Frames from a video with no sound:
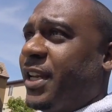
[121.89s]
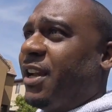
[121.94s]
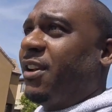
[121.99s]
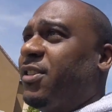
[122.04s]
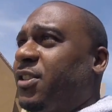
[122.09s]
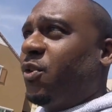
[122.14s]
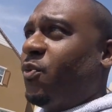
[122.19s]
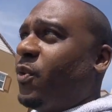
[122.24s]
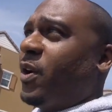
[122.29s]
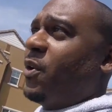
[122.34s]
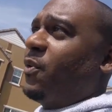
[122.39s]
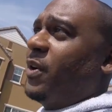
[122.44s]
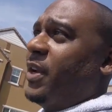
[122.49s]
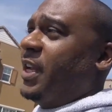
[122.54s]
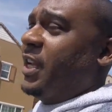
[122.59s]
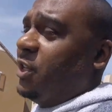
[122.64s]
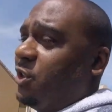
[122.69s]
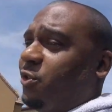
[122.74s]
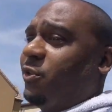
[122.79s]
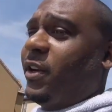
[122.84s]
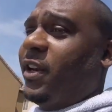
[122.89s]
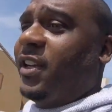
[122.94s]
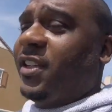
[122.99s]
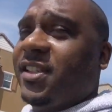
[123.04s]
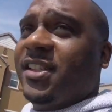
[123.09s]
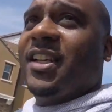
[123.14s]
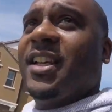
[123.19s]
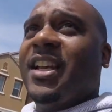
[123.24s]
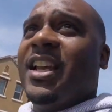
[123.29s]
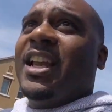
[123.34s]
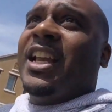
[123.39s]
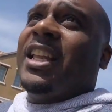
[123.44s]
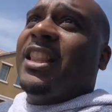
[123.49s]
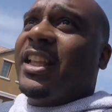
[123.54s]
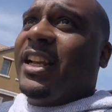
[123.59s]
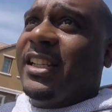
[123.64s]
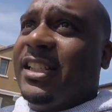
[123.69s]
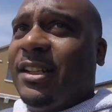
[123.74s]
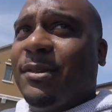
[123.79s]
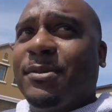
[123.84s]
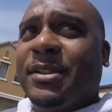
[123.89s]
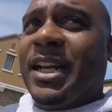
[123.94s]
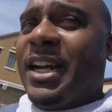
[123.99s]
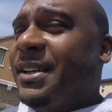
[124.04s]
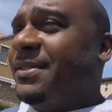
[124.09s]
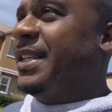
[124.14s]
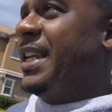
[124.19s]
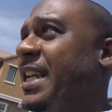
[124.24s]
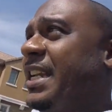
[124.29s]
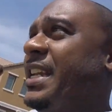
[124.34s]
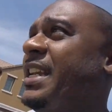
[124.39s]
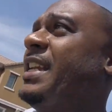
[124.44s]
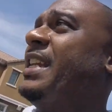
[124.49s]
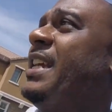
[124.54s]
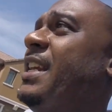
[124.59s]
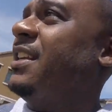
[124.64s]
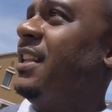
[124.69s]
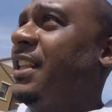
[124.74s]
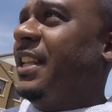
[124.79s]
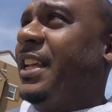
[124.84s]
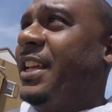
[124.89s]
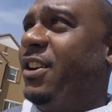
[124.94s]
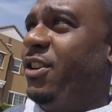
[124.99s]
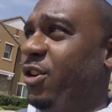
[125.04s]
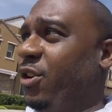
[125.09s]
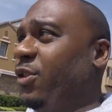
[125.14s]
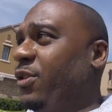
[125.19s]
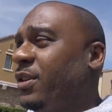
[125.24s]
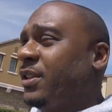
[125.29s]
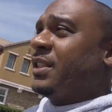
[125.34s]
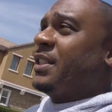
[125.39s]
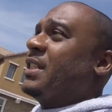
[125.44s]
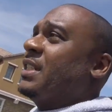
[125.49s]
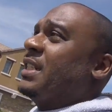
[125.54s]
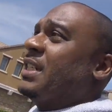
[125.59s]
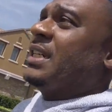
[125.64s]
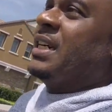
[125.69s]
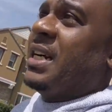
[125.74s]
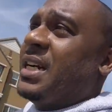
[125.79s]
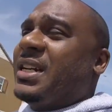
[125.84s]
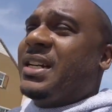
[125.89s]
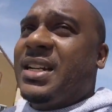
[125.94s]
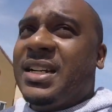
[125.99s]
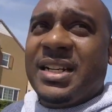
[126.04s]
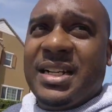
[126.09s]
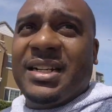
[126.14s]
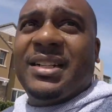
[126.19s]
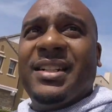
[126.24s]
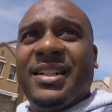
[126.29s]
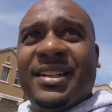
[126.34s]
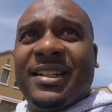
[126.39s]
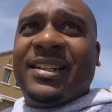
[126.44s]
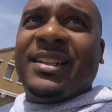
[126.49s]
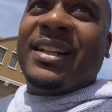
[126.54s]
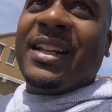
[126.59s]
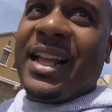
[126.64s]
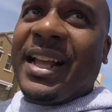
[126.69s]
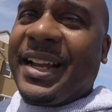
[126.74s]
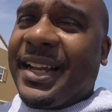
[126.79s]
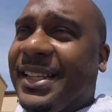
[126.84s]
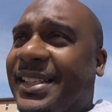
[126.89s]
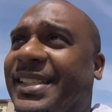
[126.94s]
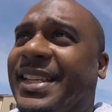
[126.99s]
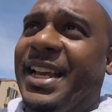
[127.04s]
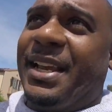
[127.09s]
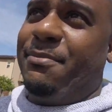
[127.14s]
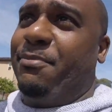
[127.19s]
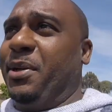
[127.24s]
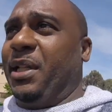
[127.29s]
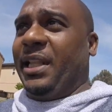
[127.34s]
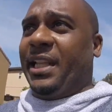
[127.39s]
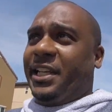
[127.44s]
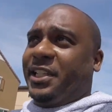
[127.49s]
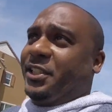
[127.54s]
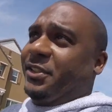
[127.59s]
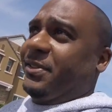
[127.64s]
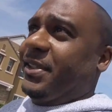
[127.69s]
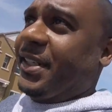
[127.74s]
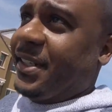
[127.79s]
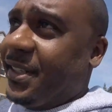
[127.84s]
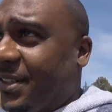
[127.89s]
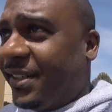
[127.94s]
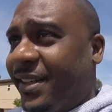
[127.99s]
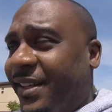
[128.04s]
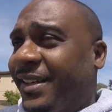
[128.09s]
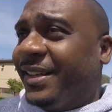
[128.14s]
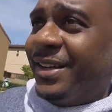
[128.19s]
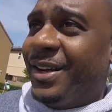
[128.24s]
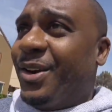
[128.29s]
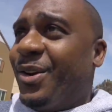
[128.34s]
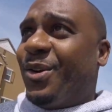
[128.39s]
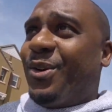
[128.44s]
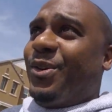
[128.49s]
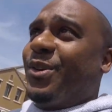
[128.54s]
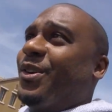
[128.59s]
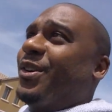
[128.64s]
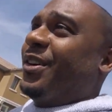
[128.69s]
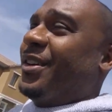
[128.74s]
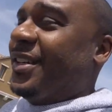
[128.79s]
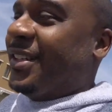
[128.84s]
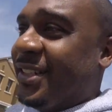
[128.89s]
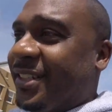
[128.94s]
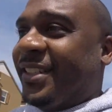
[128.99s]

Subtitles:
out somewhere, when he drinks, like sometimes he can get a little, I can say belligerent, or